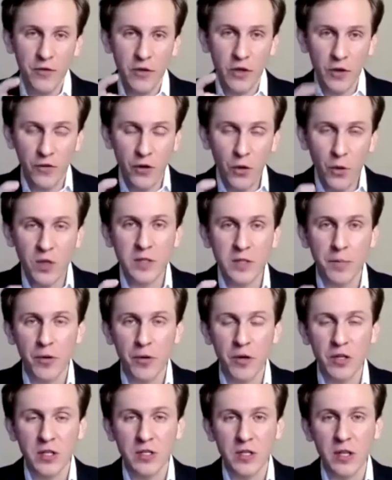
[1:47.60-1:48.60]
if you as a
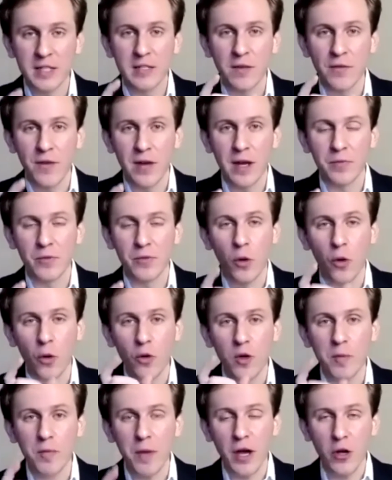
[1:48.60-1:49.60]
person develop not only
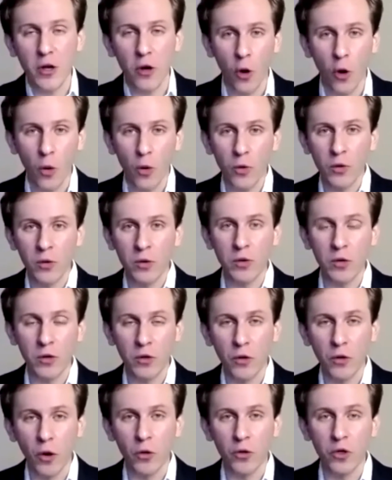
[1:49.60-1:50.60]
by your own
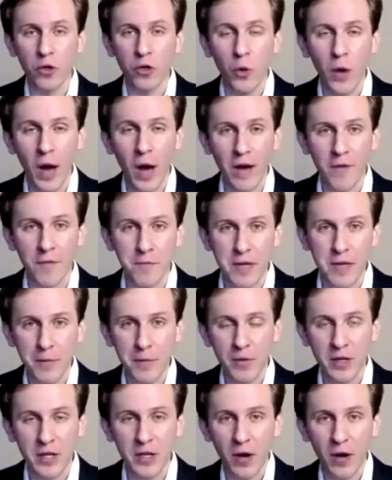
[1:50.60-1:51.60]
growth, you have people
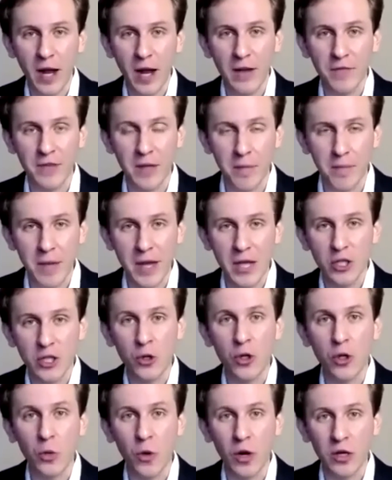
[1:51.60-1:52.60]
in your life that made you who you are